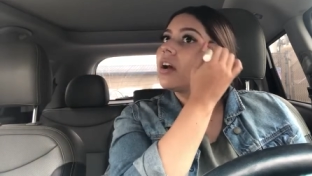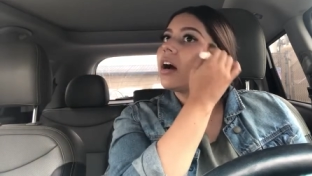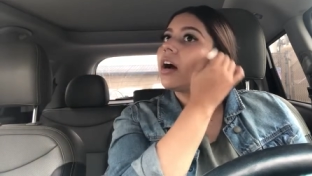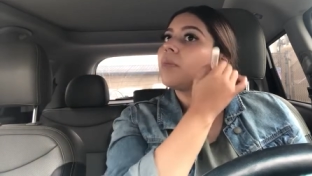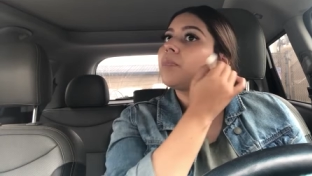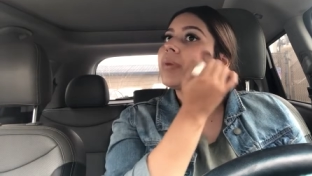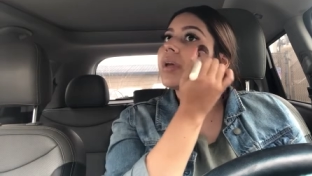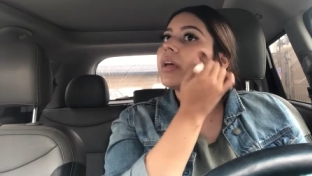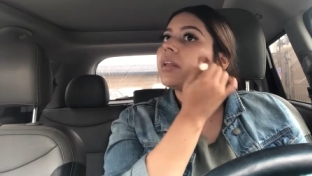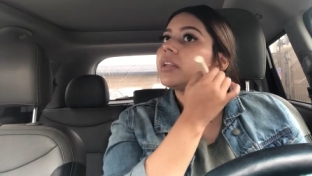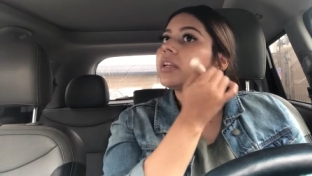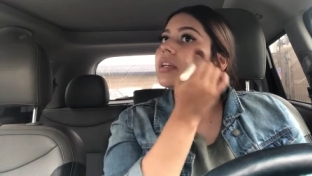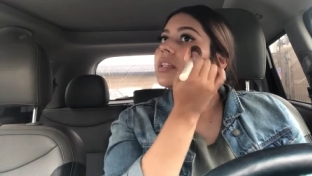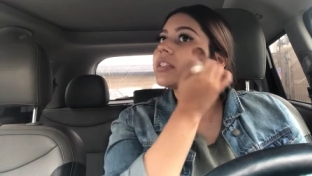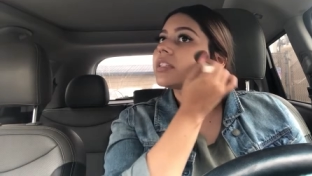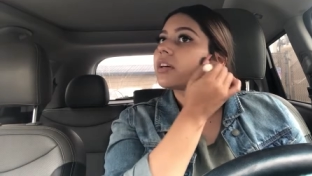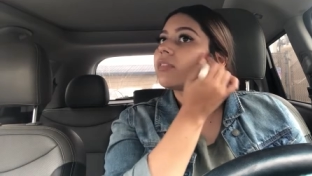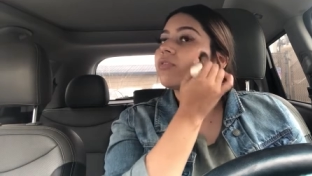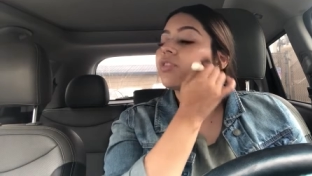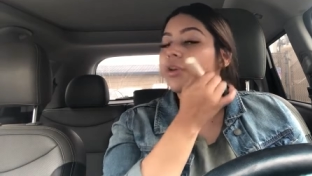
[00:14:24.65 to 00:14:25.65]

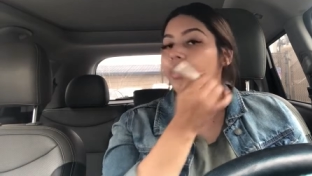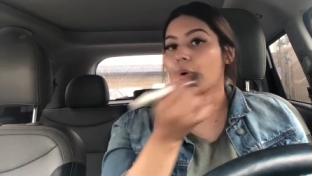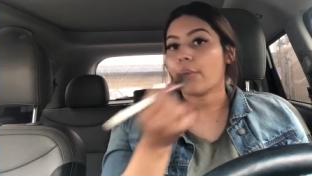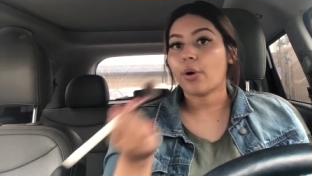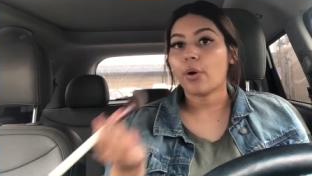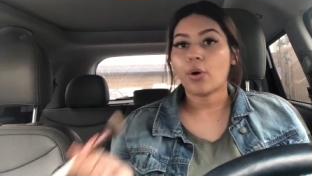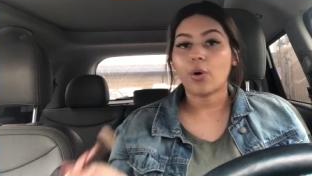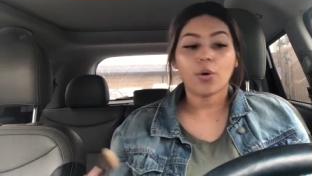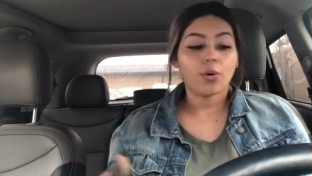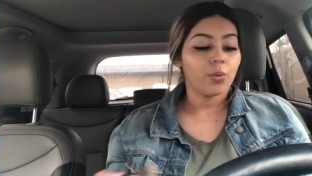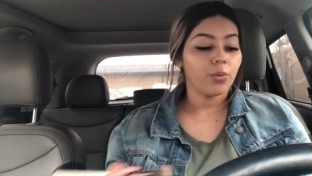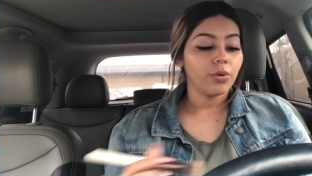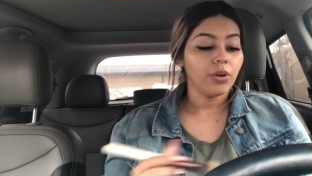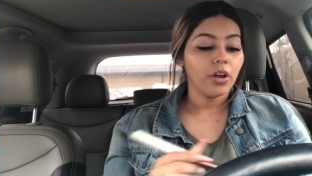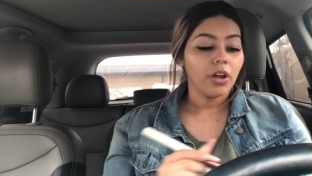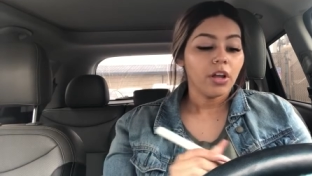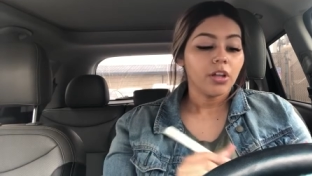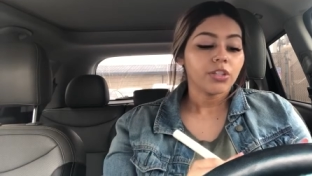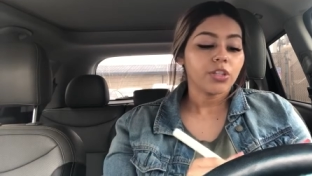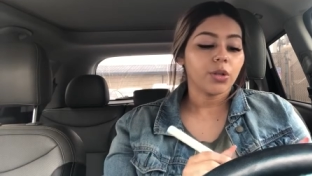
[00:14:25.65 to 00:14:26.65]
opinions of their own
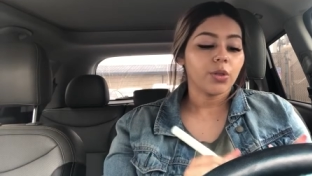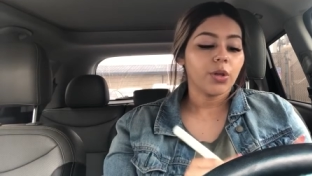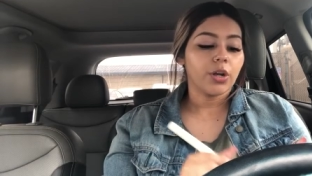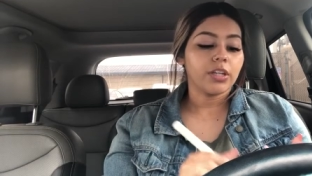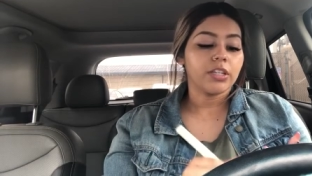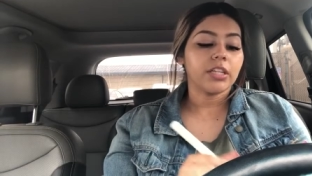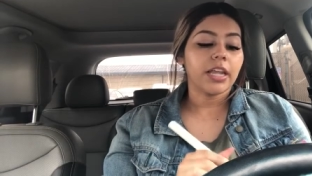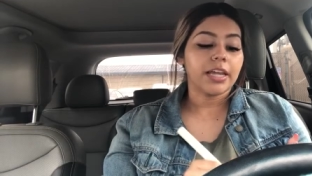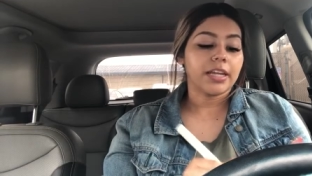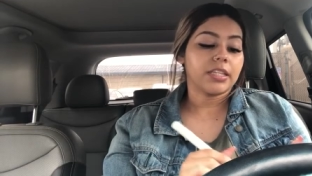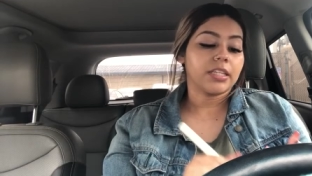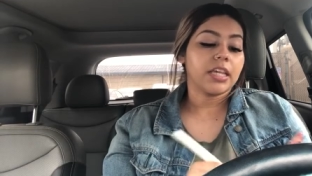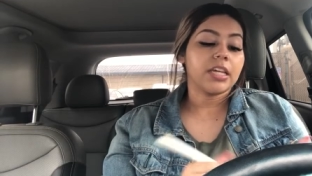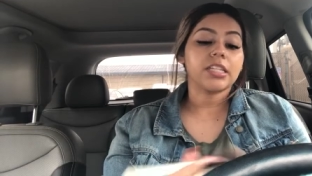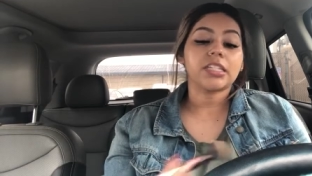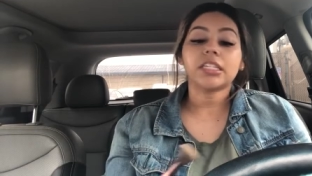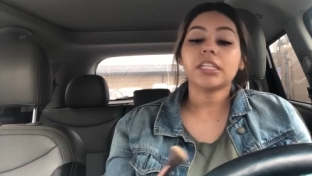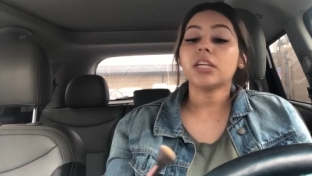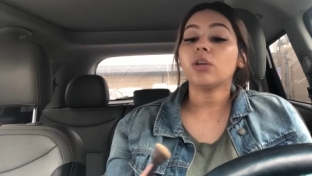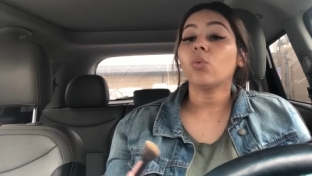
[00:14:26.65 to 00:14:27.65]
so they like they
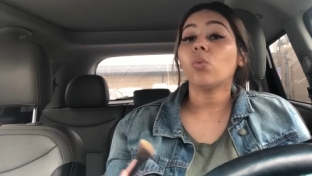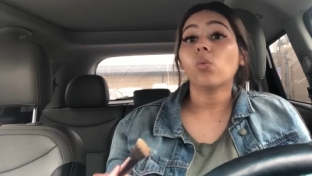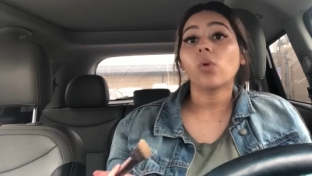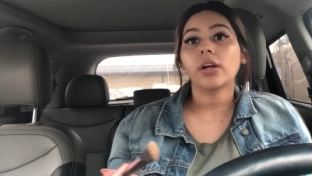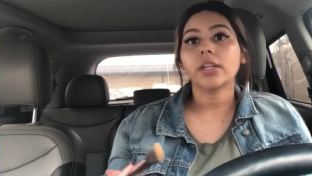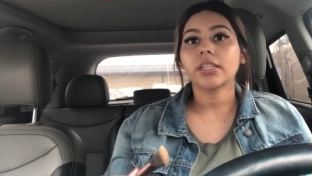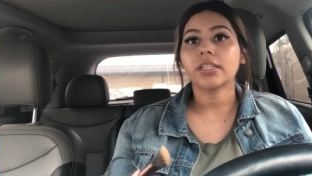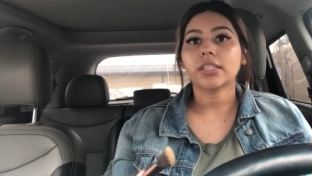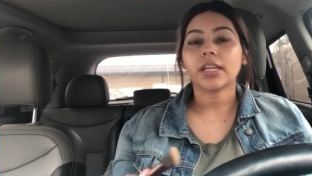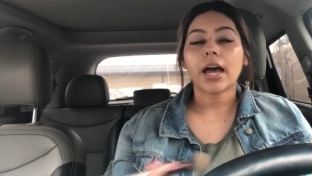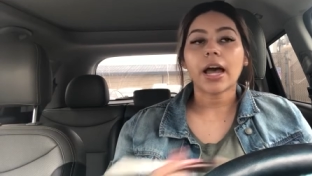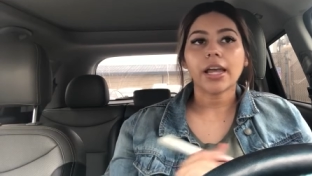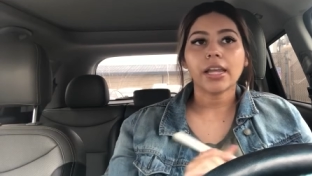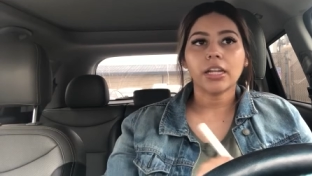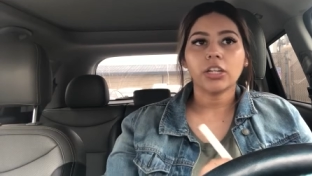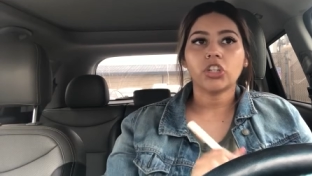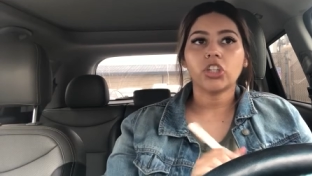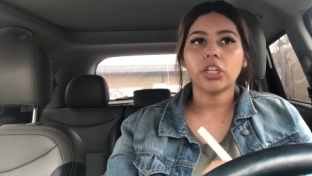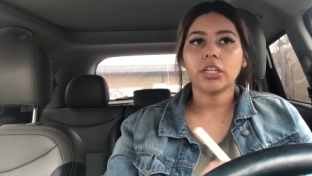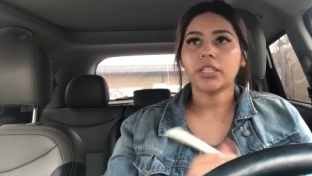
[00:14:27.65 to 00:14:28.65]
see one
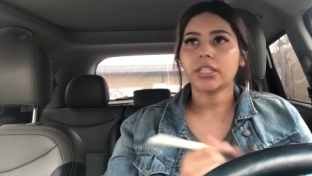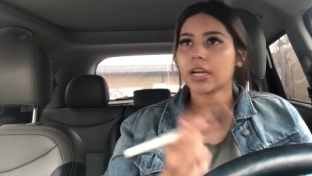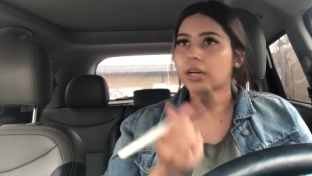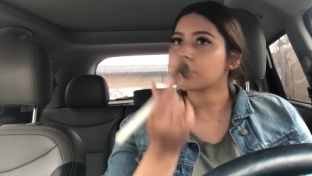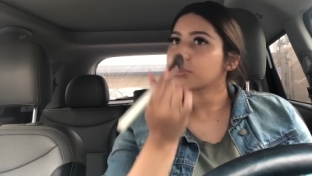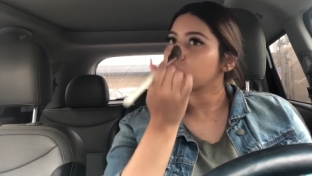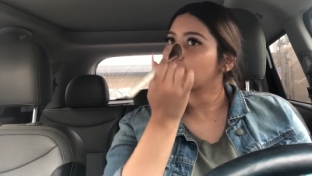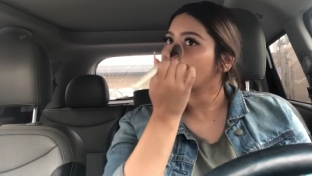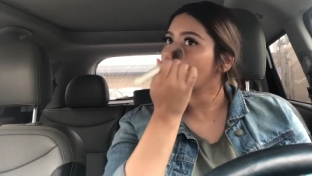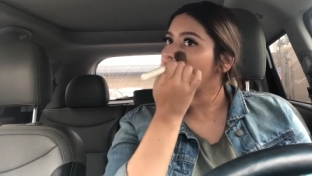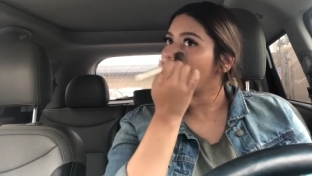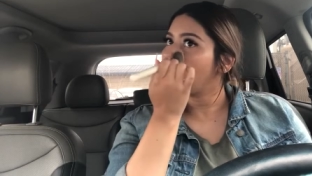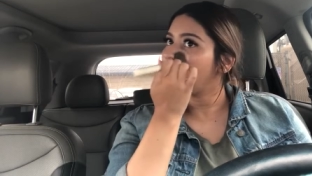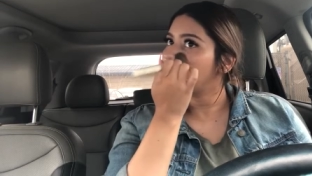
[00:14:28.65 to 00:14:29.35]
side and she sounds so